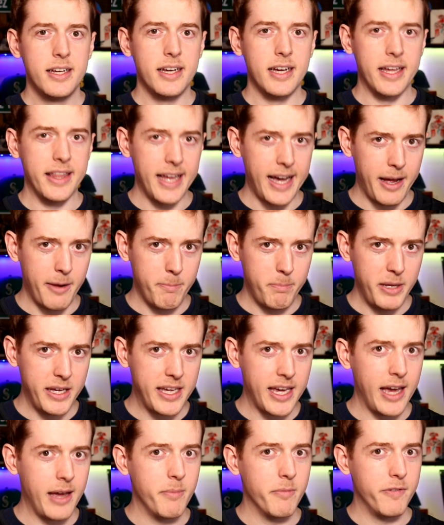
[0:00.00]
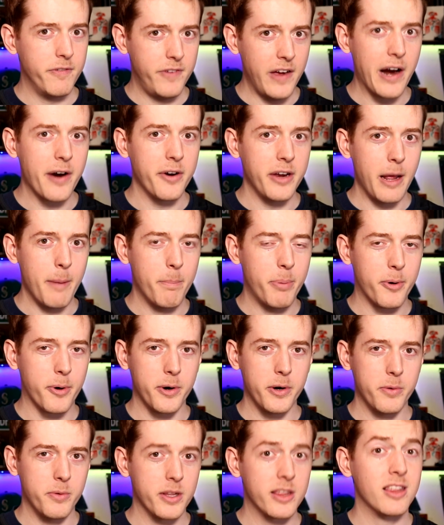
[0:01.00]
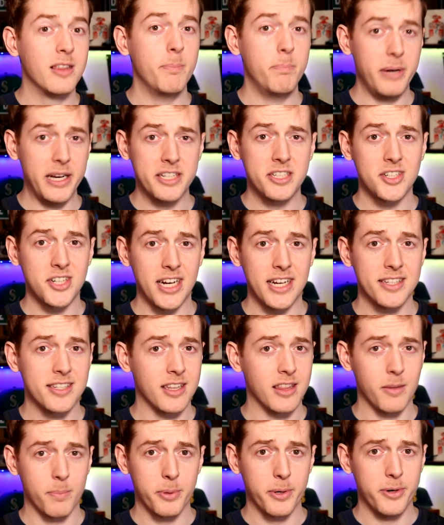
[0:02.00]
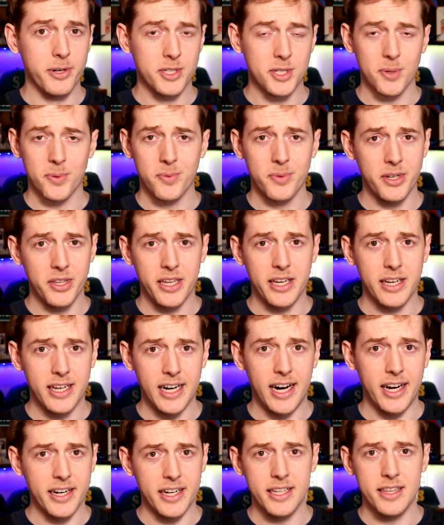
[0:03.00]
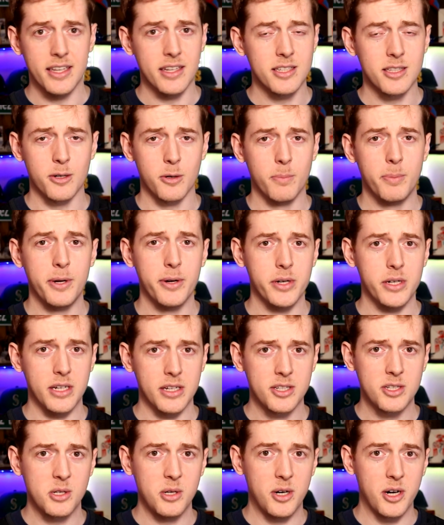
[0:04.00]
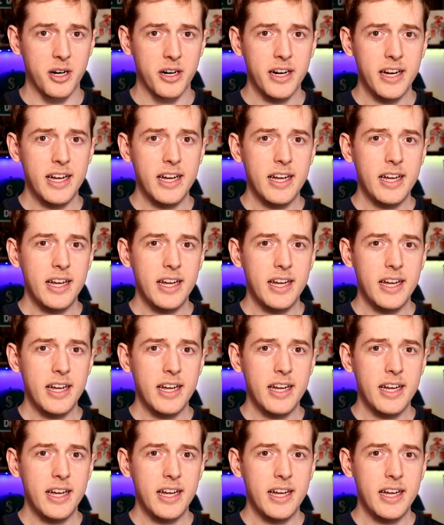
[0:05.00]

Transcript: And that became very important with the best chance that the Bruins really got in this third period to score,